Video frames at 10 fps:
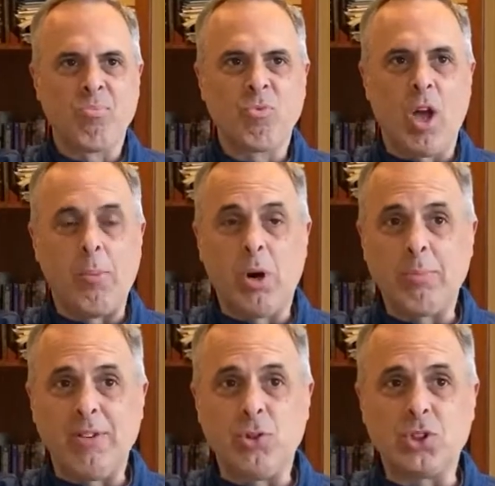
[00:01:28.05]
I bought
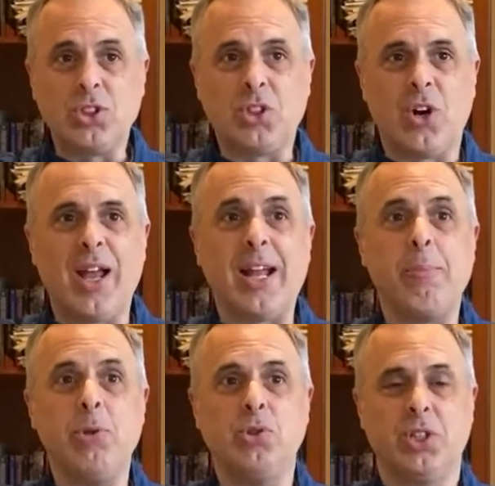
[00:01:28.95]
my first guitar at a
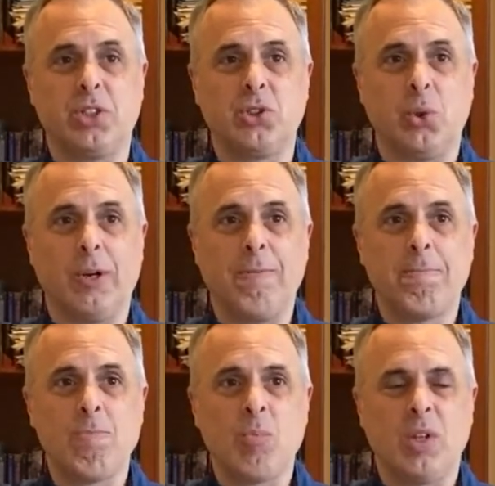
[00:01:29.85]
music store.
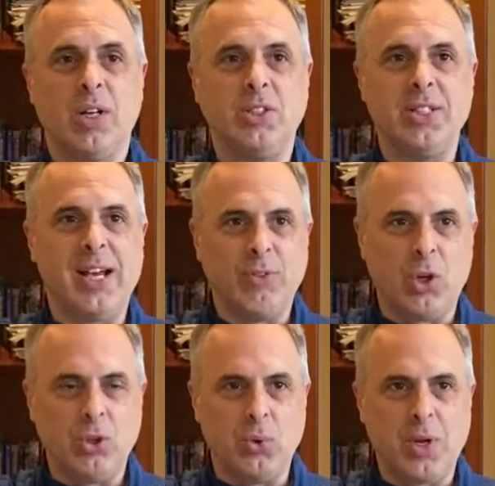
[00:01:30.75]
I didn't have a
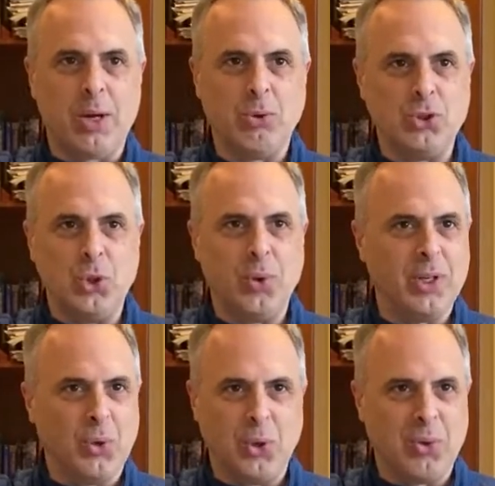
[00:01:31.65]
clue what I was doing
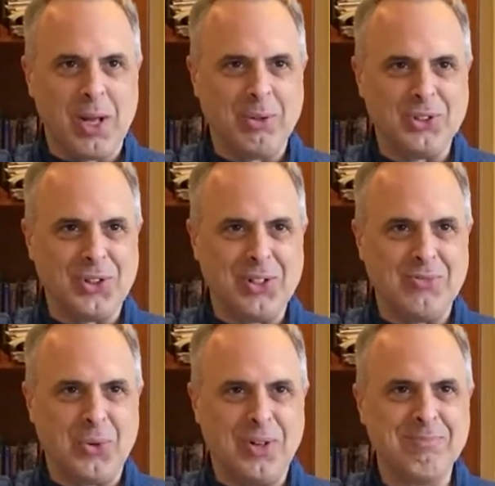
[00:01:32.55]
or what I was looking
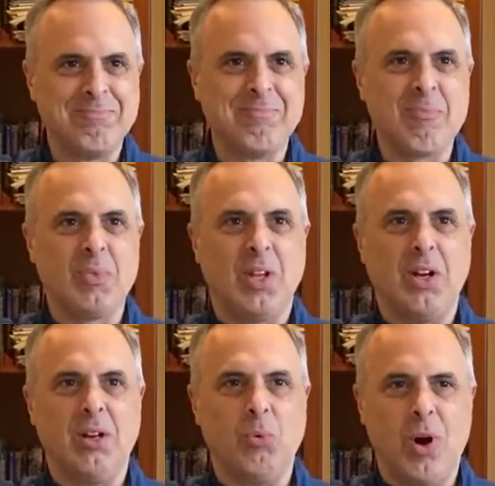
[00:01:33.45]
for.
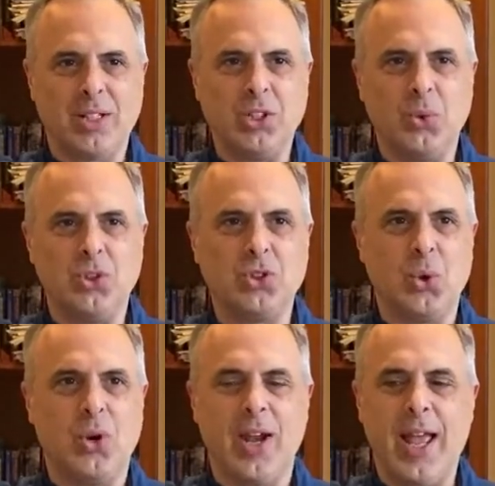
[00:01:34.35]
Walked into a
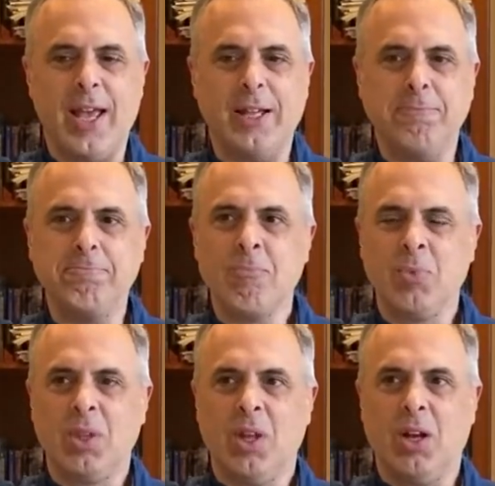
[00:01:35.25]
store and
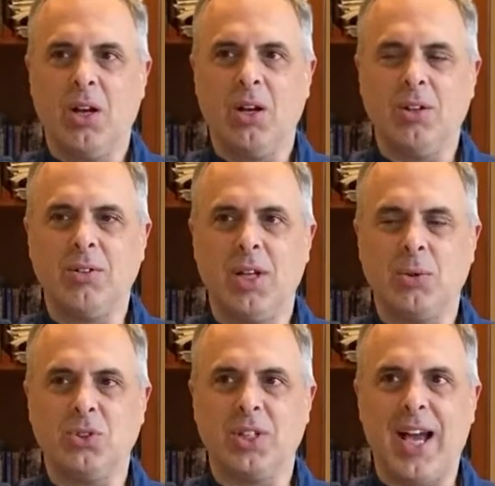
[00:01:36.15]
there
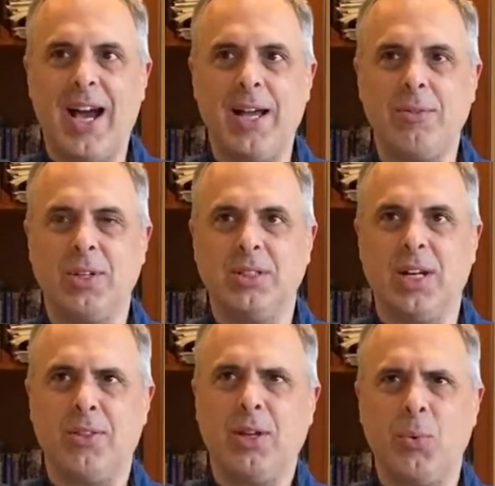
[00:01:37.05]
was a guy that
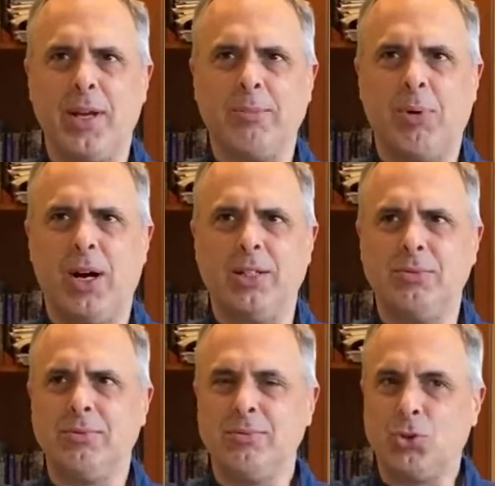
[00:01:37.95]
I think we had bought a
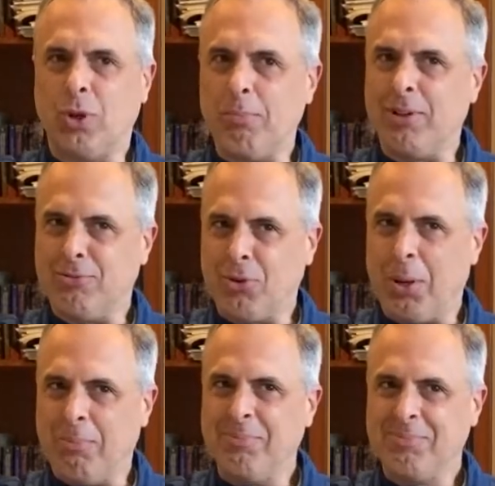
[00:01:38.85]
trumpet
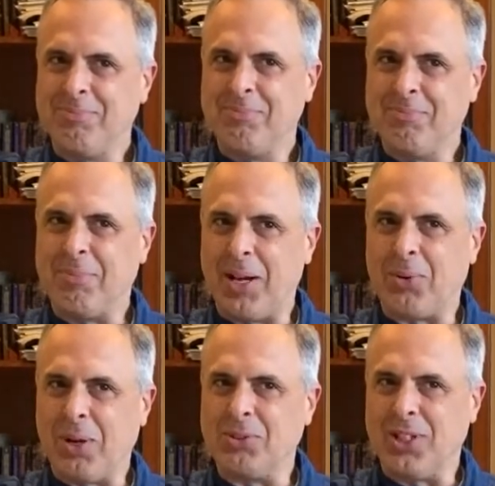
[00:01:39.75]
from back
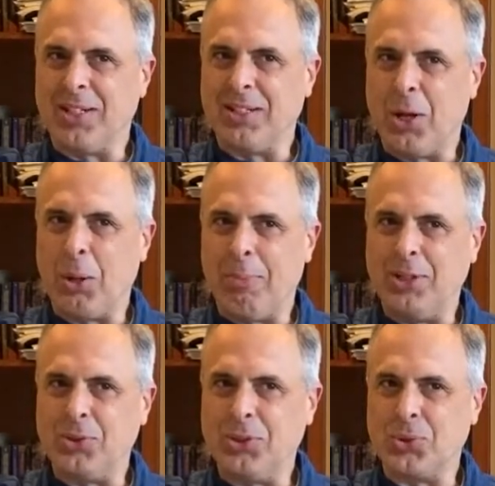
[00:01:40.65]
when I was like in
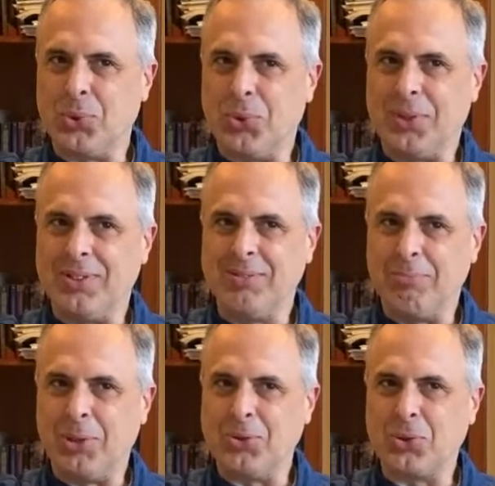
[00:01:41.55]
elementary school or
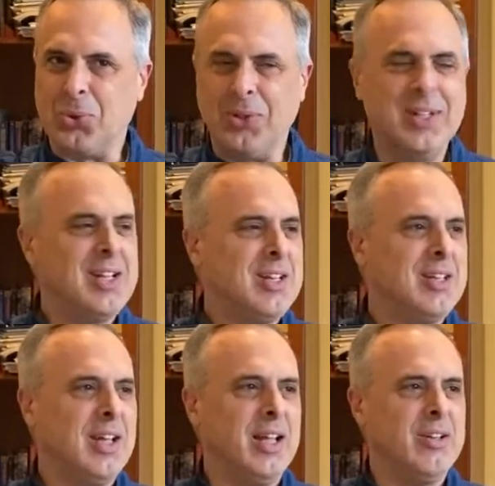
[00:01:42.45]
middle school,
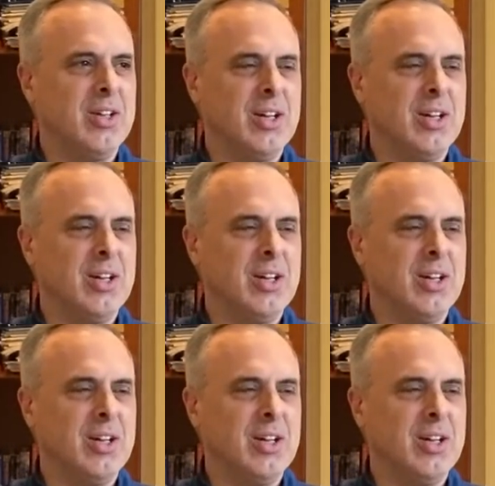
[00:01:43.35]
and